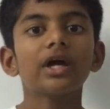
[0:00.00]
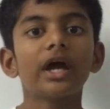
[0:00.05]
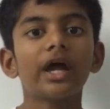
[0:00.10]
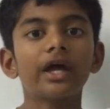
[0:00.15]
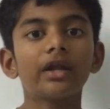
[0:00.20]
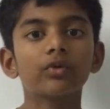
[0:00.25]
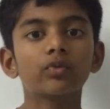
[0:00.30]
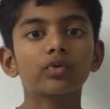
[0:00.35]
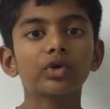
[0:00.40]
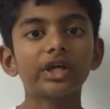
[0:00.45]

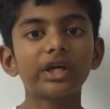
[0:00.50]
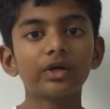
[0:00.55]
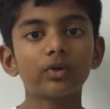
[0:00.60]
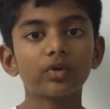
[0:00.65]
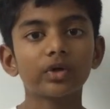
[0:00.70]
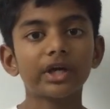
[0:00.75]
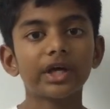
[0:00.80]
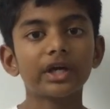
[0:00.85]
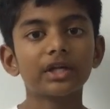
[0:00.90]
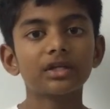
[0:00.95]
and
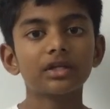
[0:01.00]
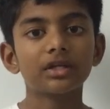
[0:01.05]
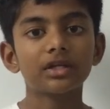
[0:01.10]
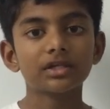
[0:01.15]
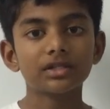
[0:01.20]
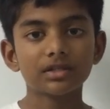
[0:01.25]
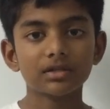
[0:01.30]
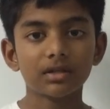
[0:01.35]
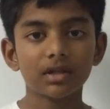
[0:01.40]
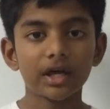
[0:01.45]
recreated
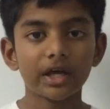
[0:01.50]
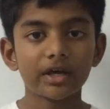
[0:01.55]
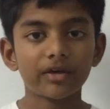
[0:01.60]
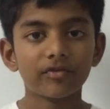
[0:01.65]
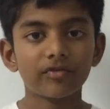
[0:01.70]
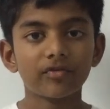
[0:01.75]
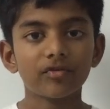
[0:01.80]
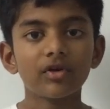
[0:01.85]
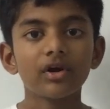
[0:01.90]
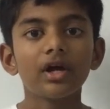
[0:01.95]
his
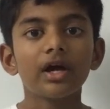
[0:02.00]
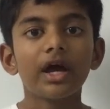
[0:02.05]
life.